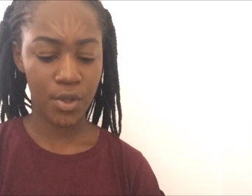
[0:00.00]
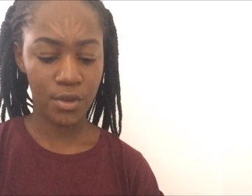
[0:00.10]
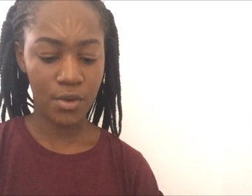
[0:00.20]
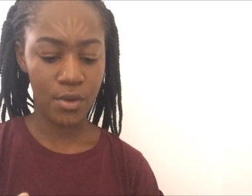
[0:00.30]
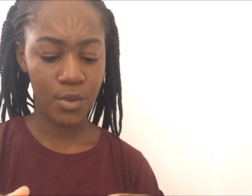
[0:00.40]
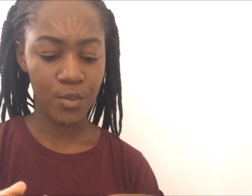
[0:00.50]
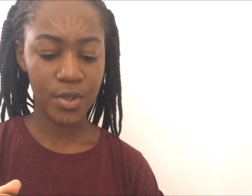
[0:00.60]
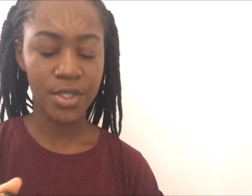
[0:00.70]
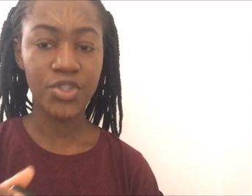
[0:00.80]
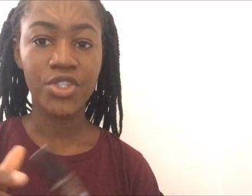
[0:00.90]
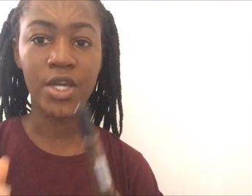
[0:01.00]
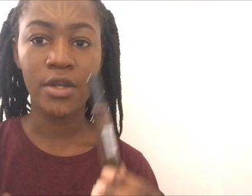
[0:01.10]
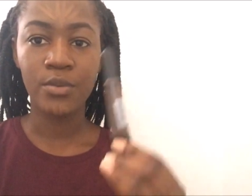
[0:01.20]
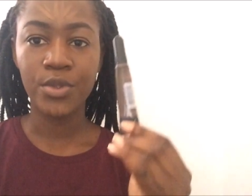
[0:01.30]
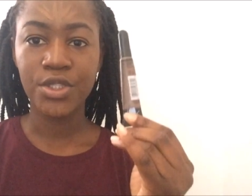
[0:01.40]
gonna go in with this
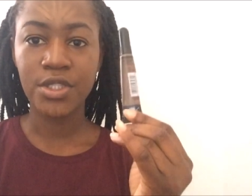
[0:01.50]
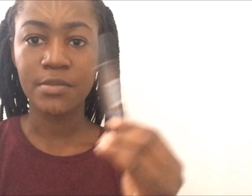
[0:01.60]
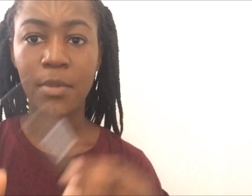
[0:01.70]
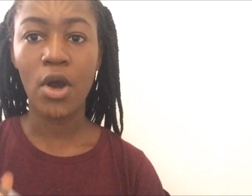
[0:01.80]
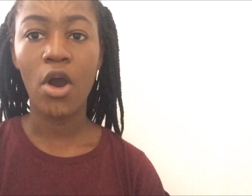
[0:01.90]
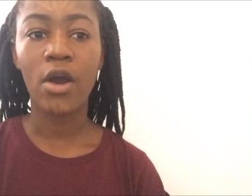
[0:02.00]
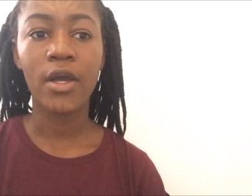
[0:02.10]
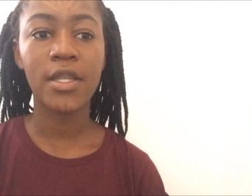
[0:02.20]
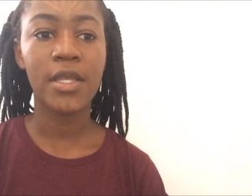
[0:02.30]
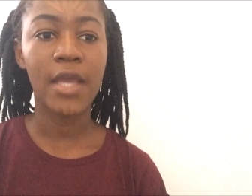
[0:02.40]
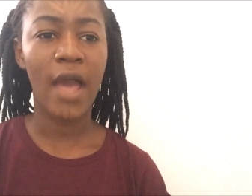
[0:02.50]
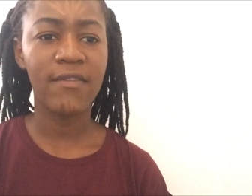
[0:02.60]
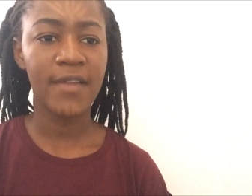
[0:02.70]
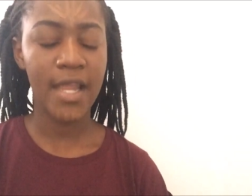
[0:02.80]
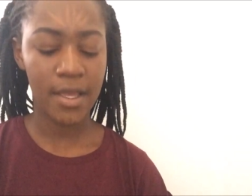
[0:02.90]
shade which is mahogany.
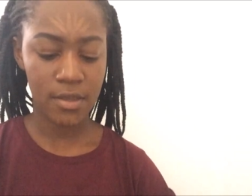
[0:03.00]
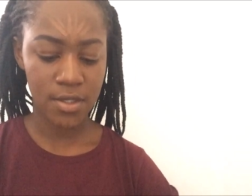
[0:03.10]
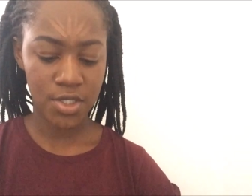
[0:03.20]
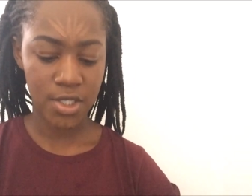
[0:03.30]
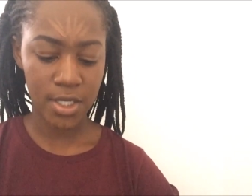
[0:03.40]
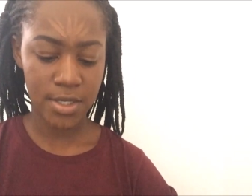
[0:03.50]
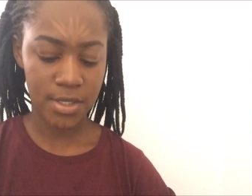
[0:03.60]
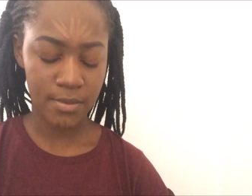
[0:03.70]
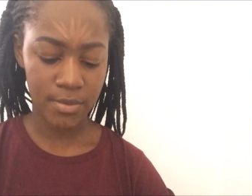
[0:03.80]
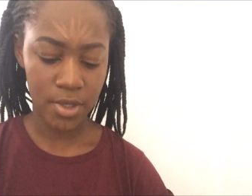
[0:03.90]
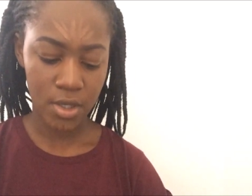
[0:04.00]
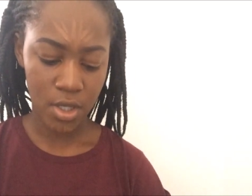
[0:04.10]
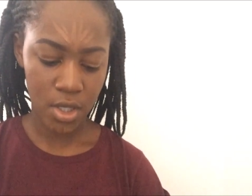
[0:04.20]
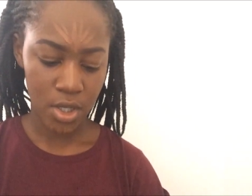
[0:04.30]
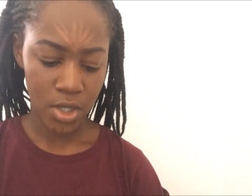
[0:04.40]
I feel like this shade is a bit
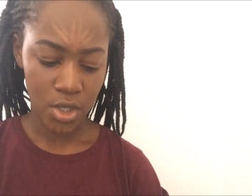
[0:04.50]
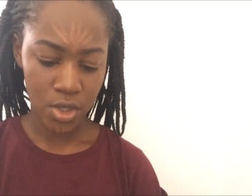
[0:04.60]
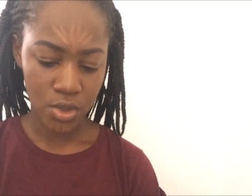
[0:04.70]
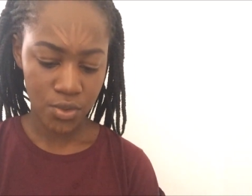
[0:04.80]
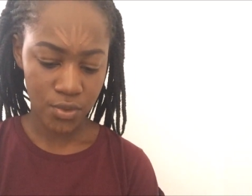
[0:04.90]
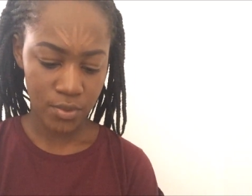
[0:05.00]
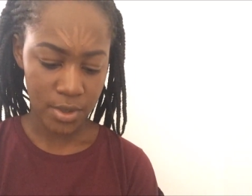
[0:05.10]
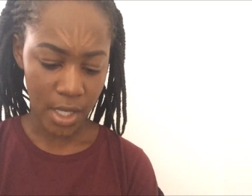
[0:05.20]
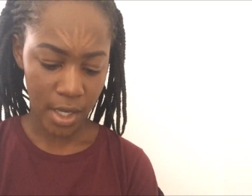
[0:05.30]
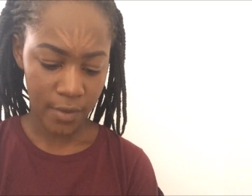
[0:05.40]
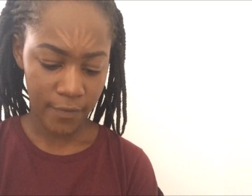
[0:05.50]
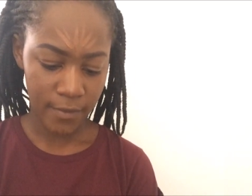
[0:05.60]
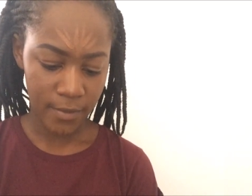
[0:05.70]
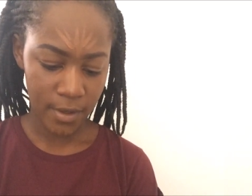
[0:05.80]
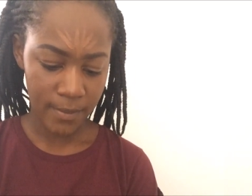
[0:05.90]
too dark
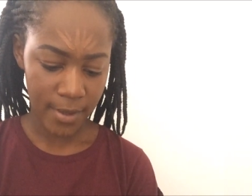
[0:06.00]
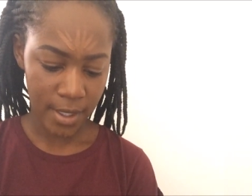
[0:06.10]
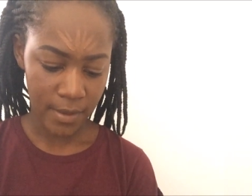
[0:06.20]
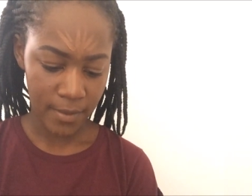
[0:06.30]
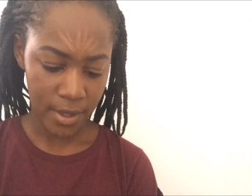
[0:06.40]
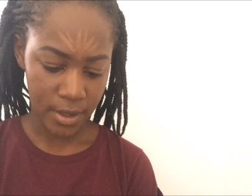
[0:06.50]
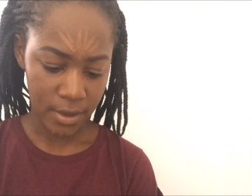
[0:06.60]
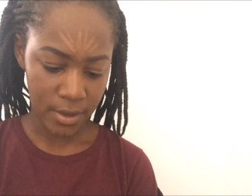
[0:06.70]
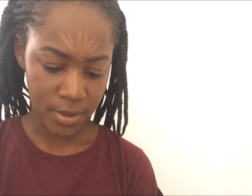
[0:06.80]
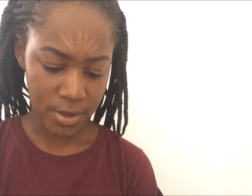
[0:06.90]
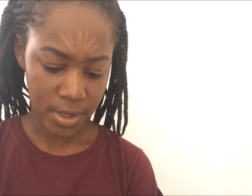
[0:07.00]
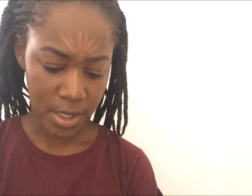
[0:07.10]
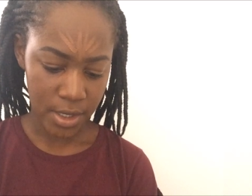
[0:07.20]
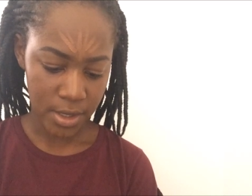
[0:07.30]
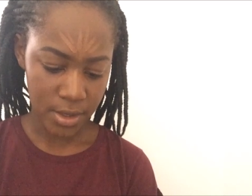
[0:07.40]
for me but I mean it's
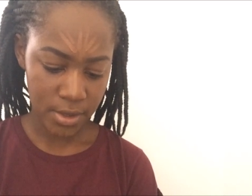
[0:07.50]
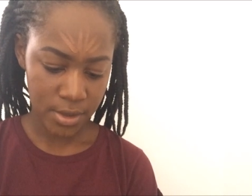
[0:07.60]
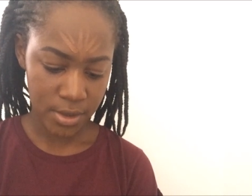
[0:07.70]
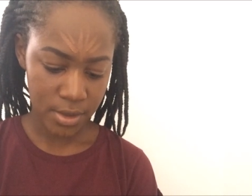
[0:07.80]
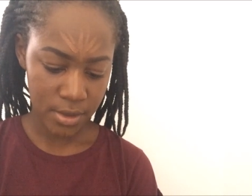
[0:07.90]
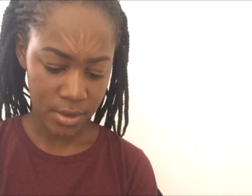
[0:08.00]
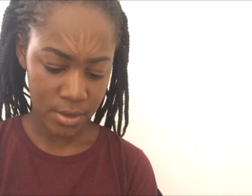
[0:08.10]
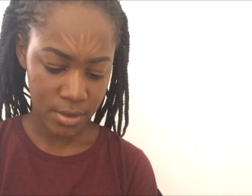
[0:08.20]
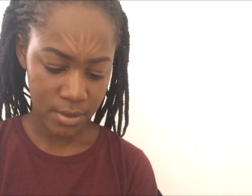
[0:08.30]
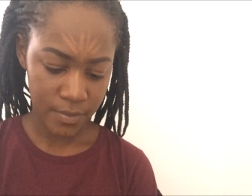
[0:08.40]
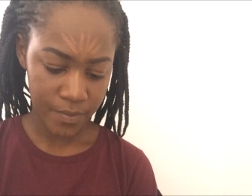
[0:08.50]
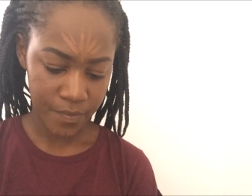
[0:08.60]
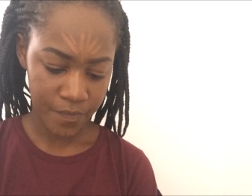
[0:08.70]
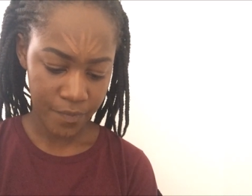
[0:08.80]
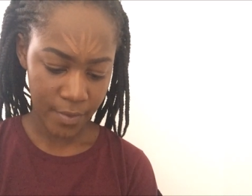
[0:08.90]
alright.
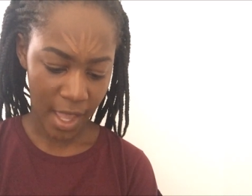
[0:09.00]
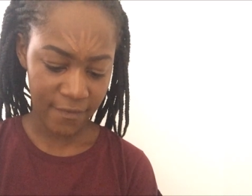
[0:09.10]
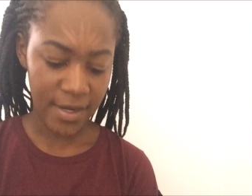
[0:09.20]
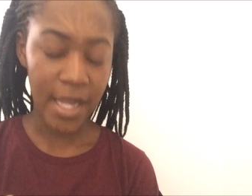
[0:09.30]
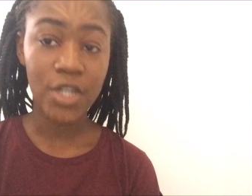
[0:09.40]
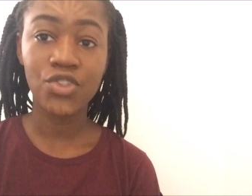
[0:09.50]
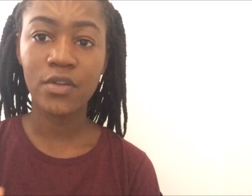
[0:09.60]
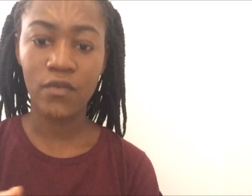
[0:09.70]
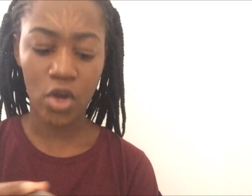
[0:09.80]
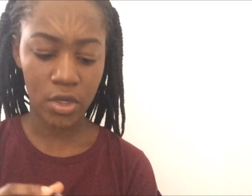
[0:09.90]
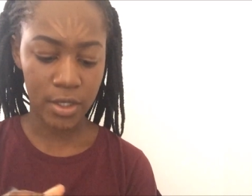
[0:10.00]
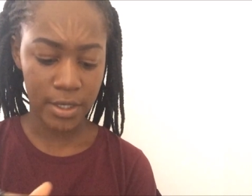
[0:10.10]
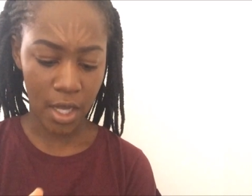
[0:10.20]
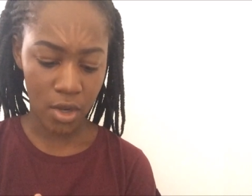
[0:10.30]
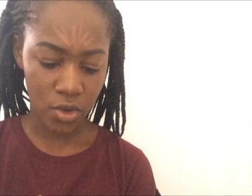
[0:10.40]
I feel like I should have
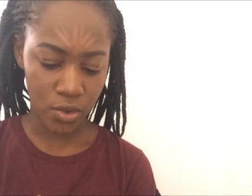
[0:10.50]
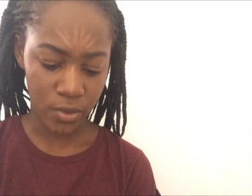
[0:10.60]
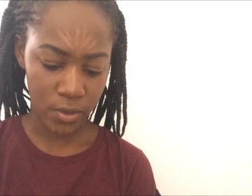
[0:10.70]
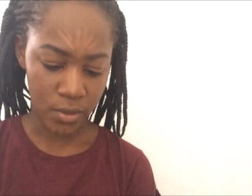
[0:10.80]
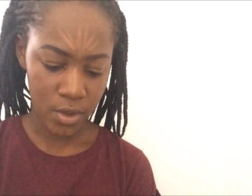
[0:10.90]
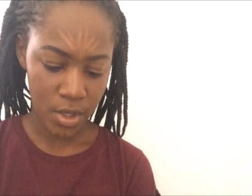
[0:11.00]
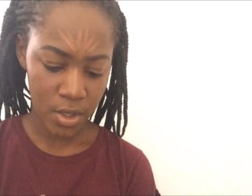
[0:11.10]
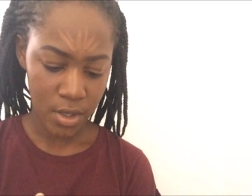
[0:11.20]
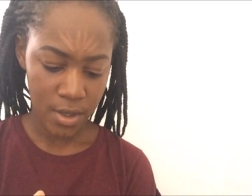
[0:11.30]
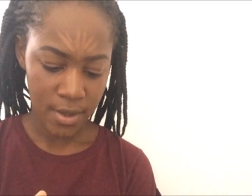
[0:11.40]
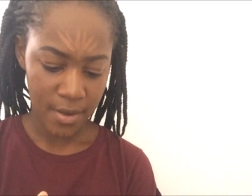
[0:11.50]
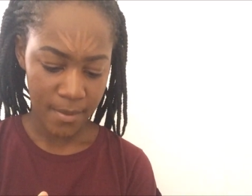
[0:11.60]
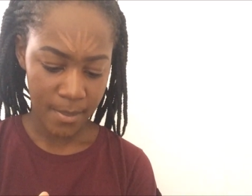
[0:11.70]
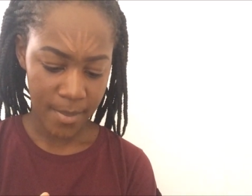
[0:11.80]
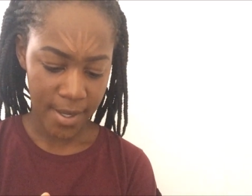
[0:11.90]
gotten dark cocoa
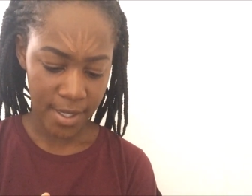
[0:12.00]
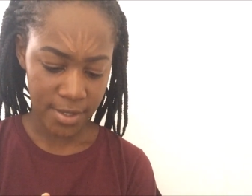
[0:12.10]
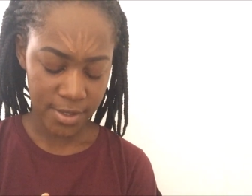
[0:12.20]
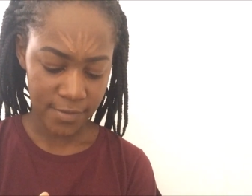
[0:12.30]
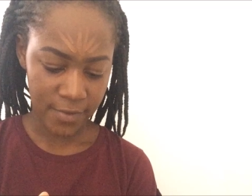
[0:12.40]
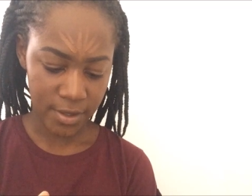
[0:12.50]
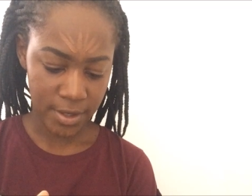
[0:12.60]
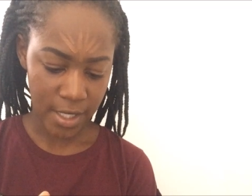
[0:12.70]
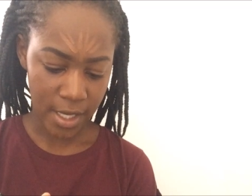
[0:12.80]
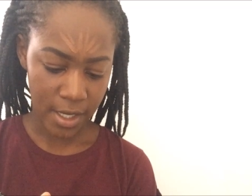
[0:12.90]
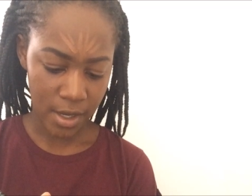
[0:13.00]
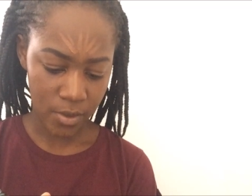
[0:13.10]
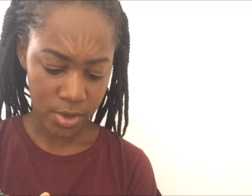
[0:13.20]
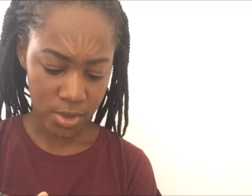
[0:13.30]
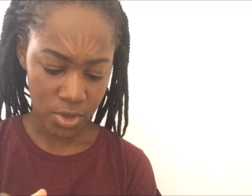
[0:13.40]
but I just felt like
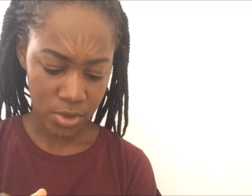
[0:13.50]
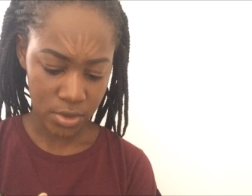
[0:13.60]
I was